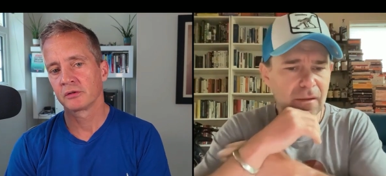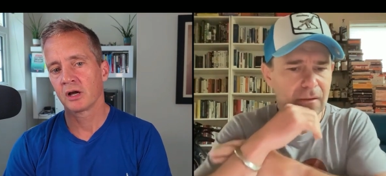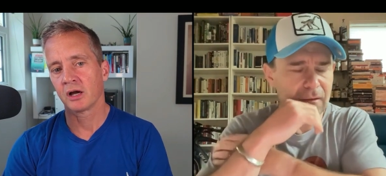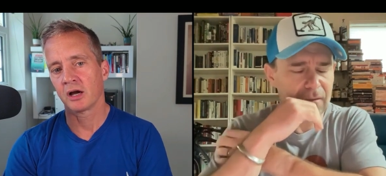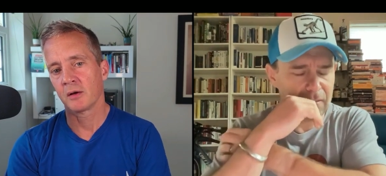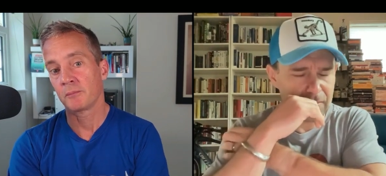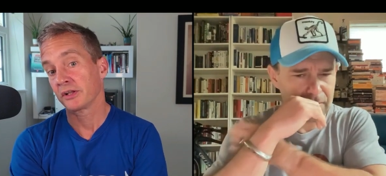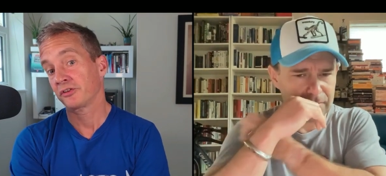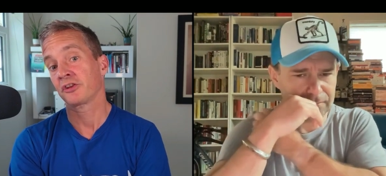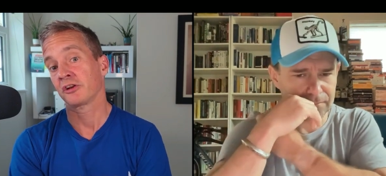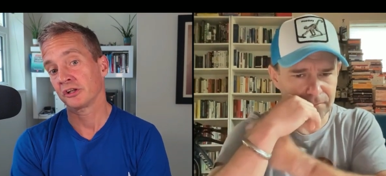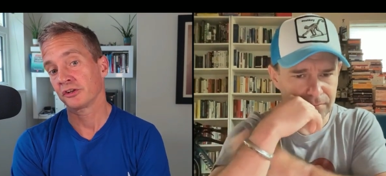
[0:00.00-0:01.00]
Speaker 1: but it's
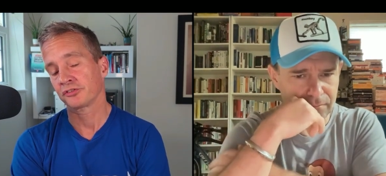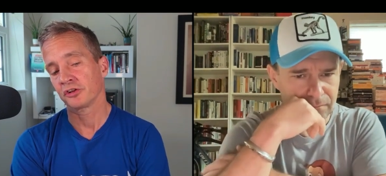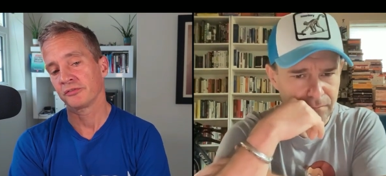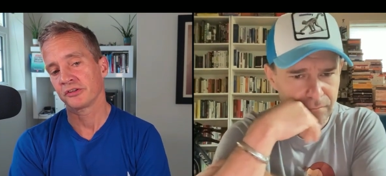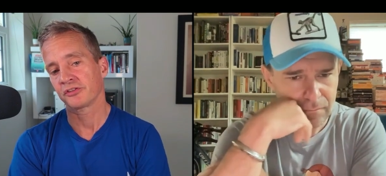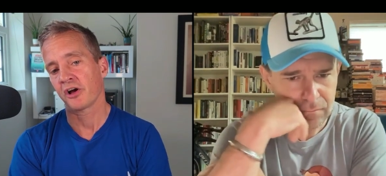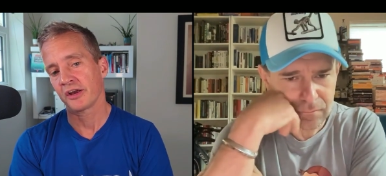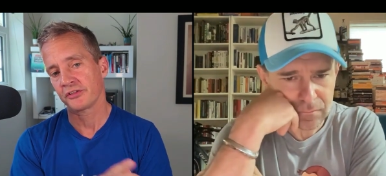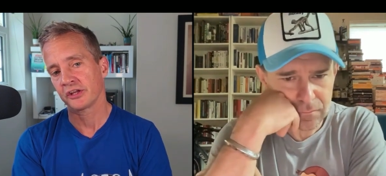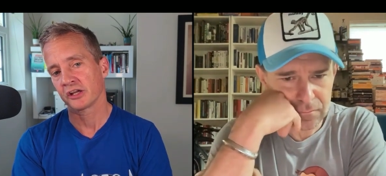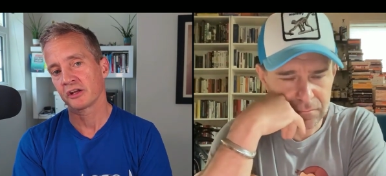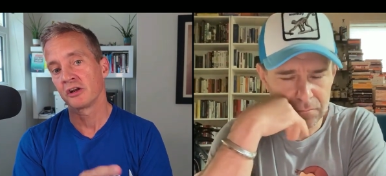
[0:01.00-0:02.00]
certainly a service that I
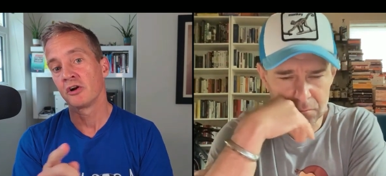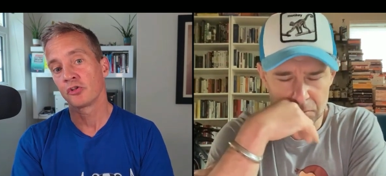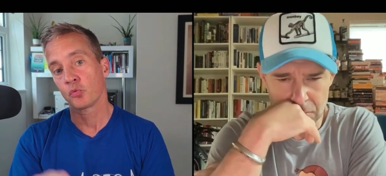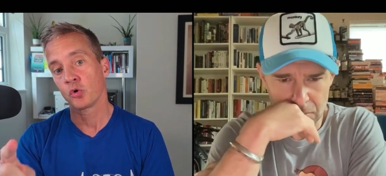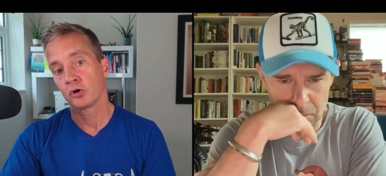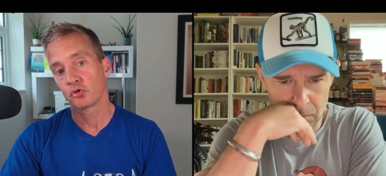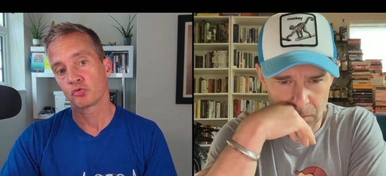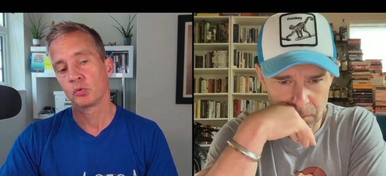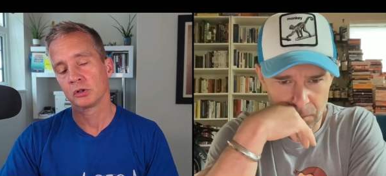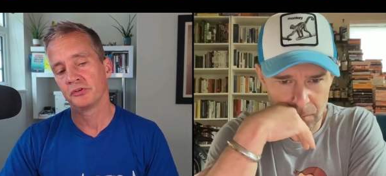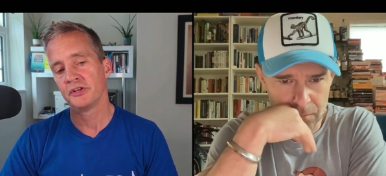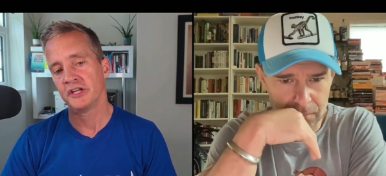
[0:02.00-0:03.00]
think the world
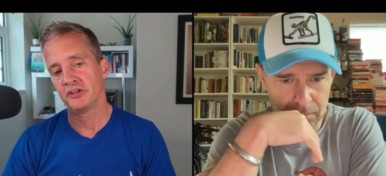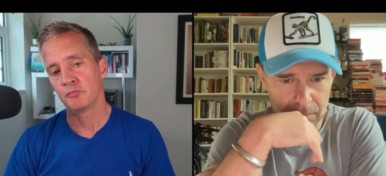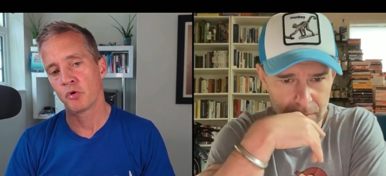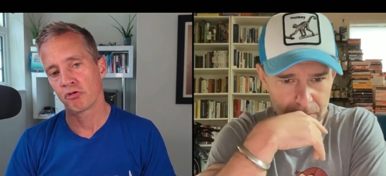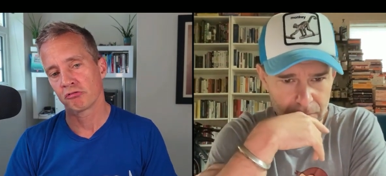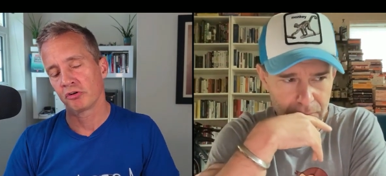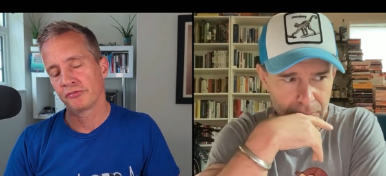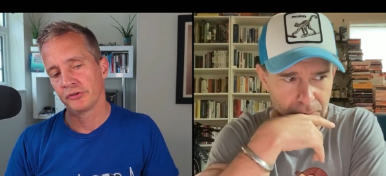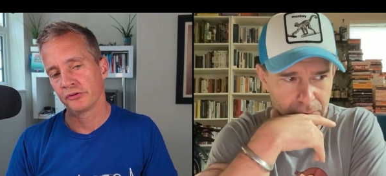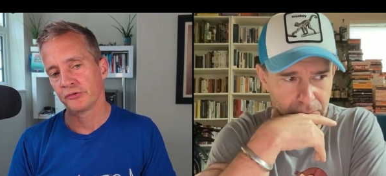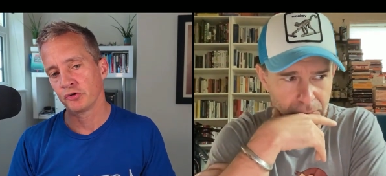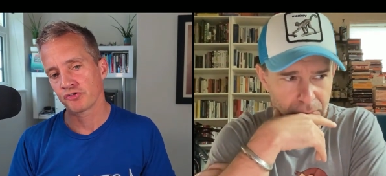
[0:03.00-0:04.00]
will need more of in the
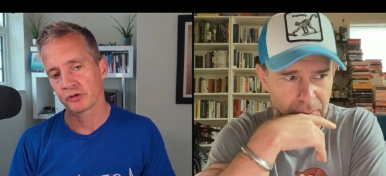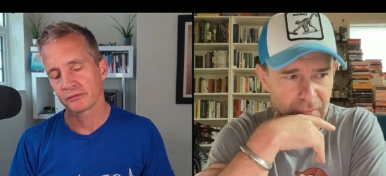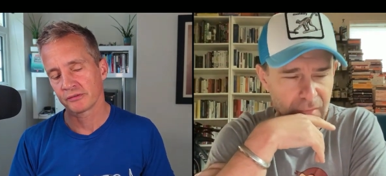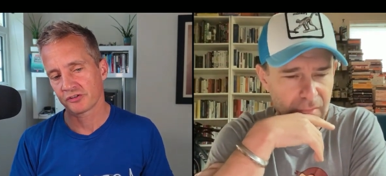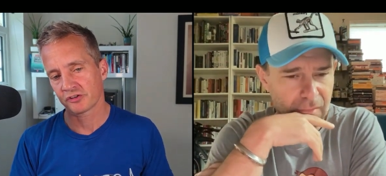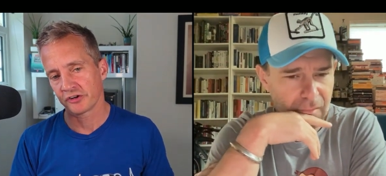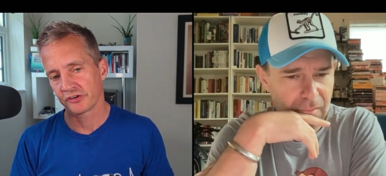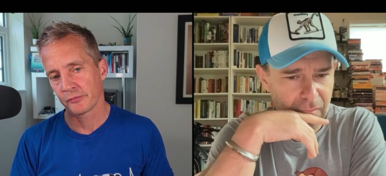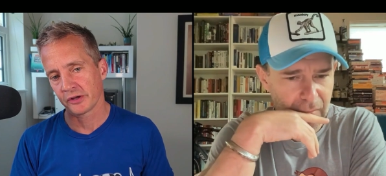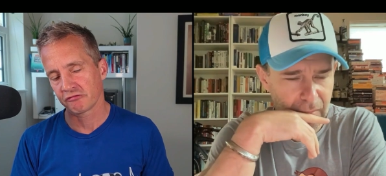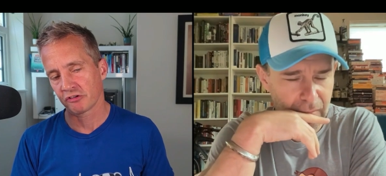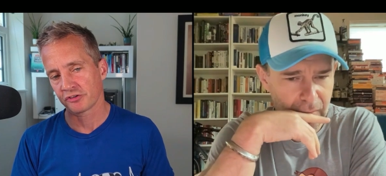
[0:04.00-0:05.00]
future. That's kind of my
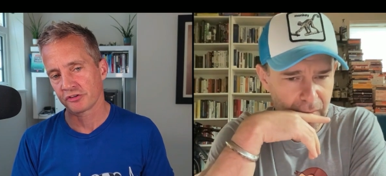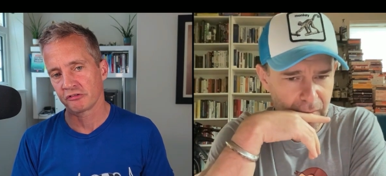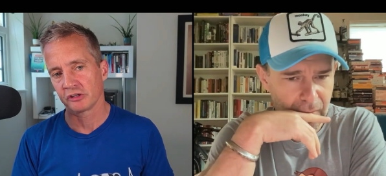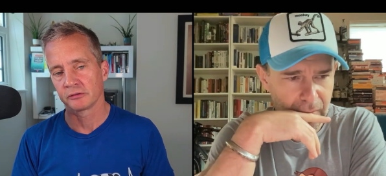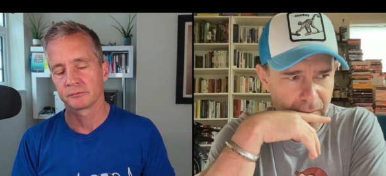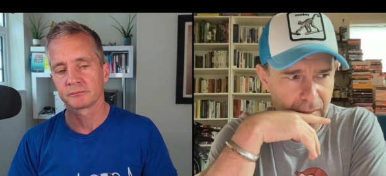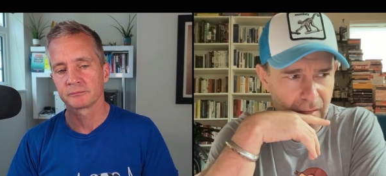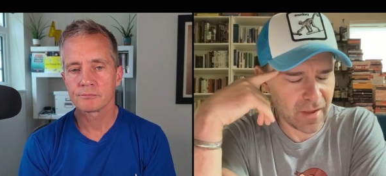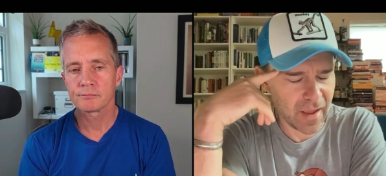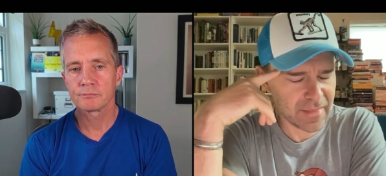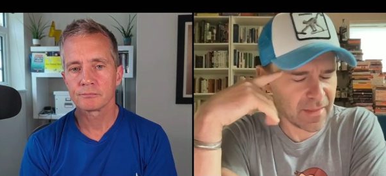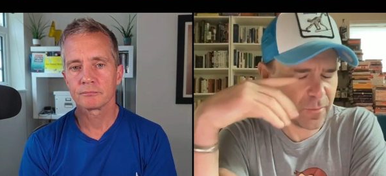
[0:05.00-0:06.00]
criteria.
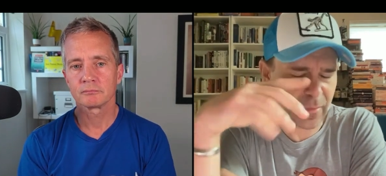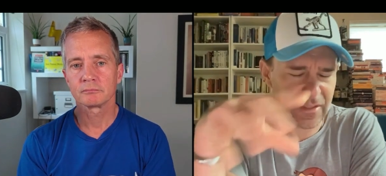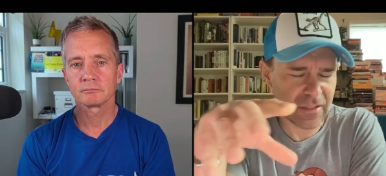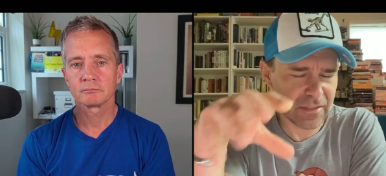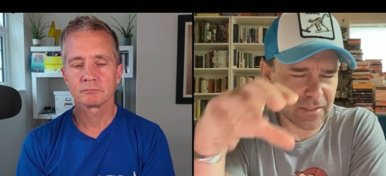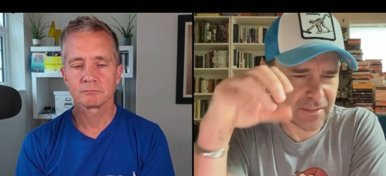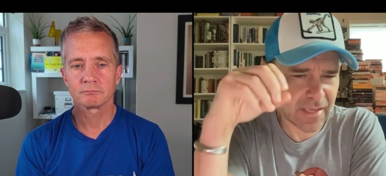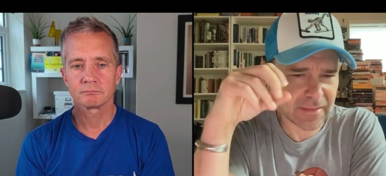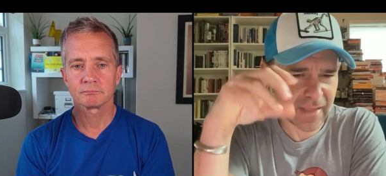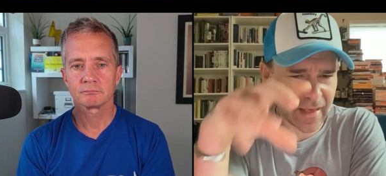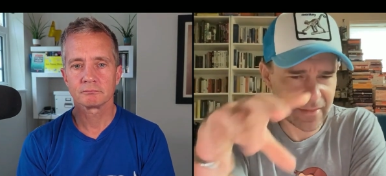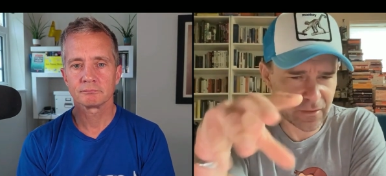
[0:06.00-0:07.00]
Speaker 2: I think we need to take
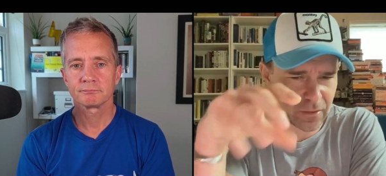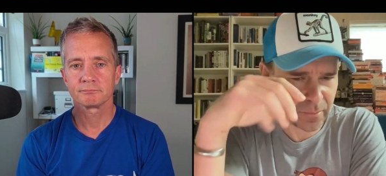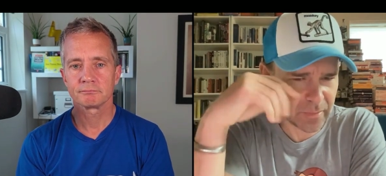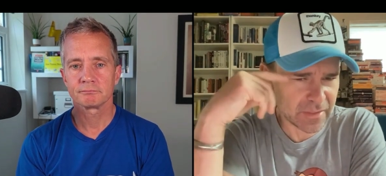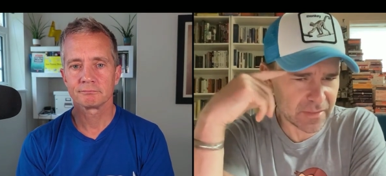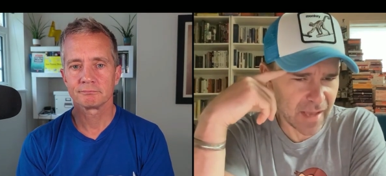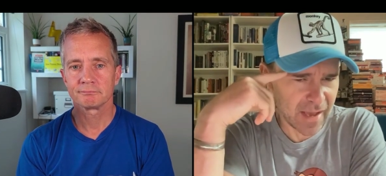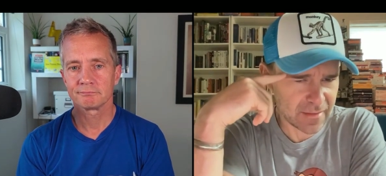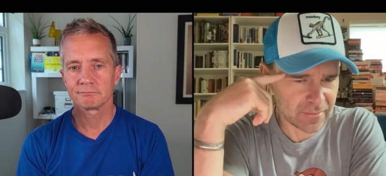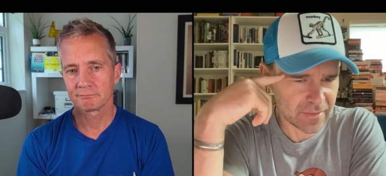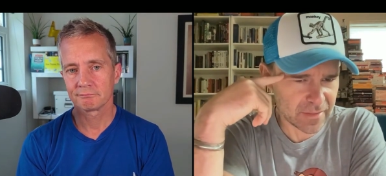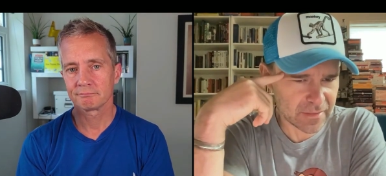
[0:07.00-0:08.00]
the ethical piece out
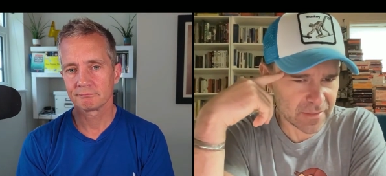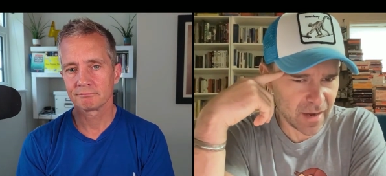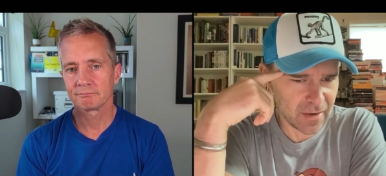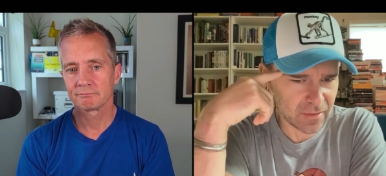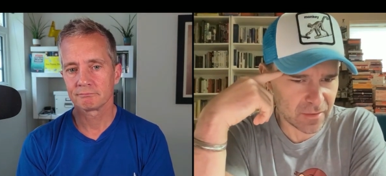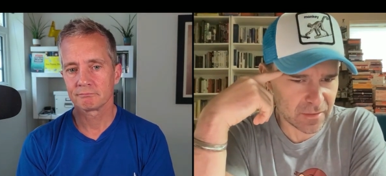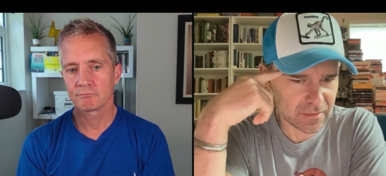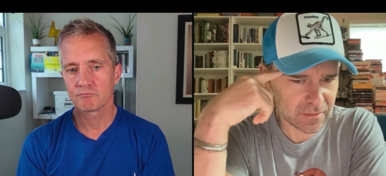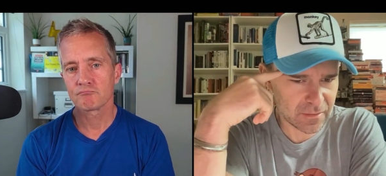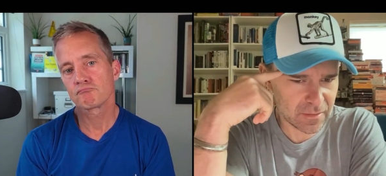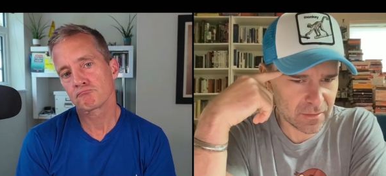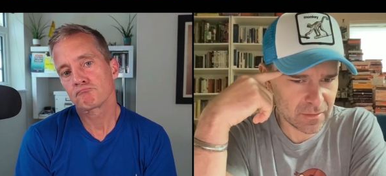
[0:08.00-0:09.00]
of it entirely.
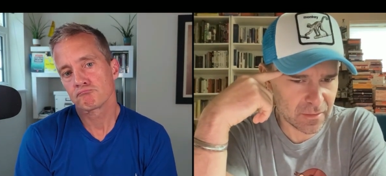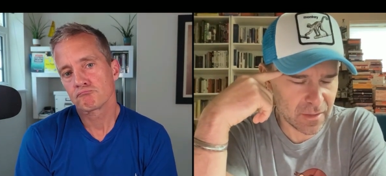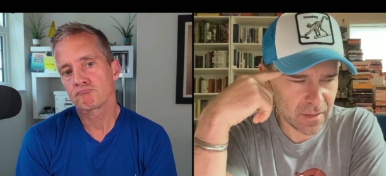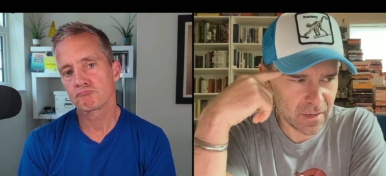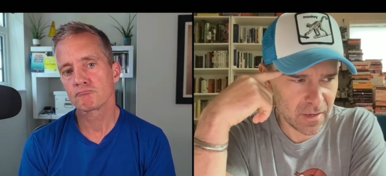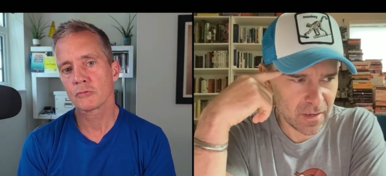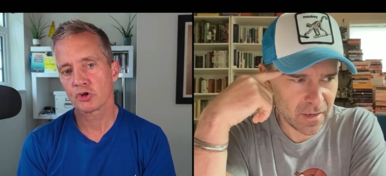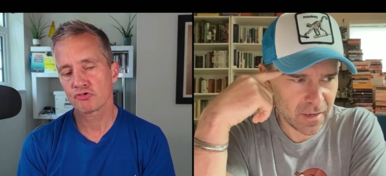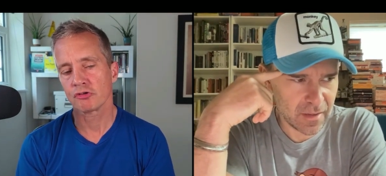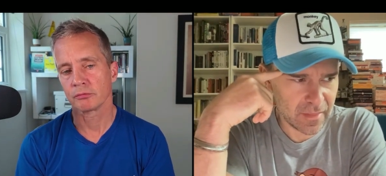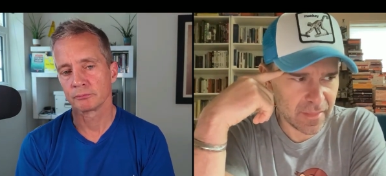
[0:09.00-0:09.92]
Sure.